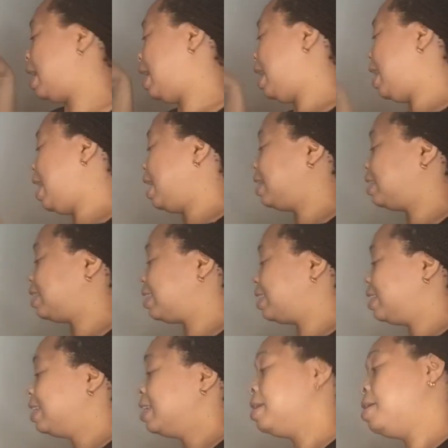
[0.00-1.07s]
can last,
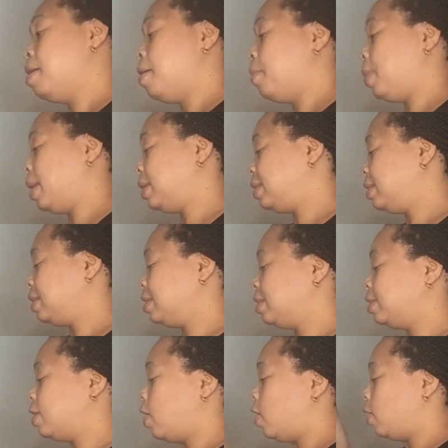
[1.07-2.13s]
but it's
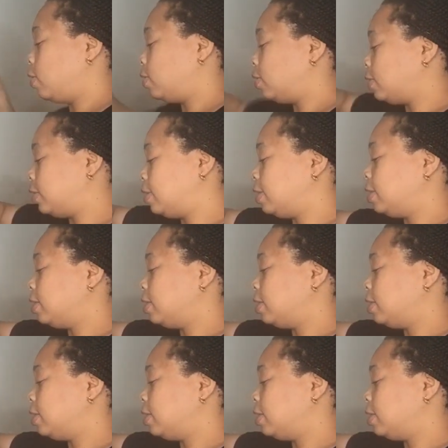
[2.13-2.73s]
still all good.